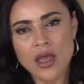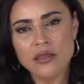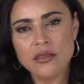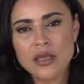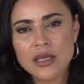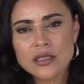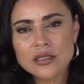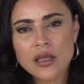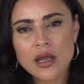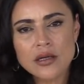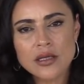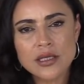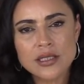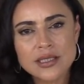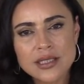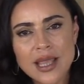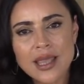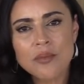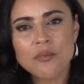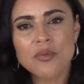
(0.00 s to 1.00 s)
These are the
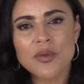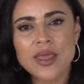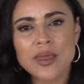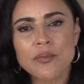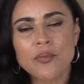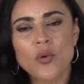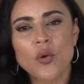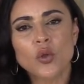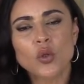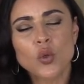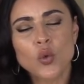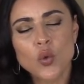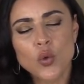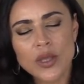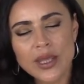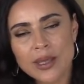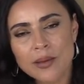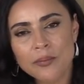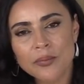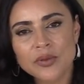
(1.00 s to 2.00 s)
same people
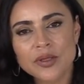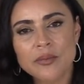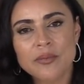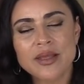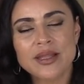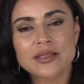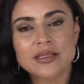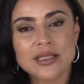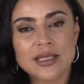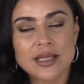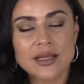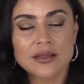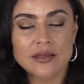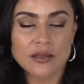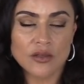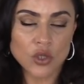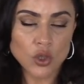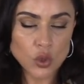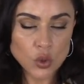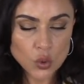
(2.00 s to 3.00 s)
who implemented
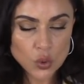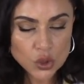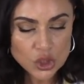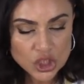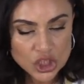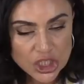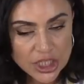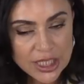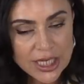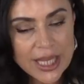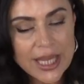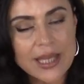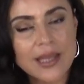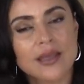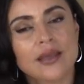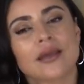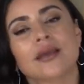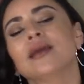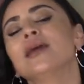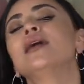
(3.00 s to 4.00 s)

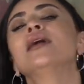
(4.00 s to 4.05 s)
eugenic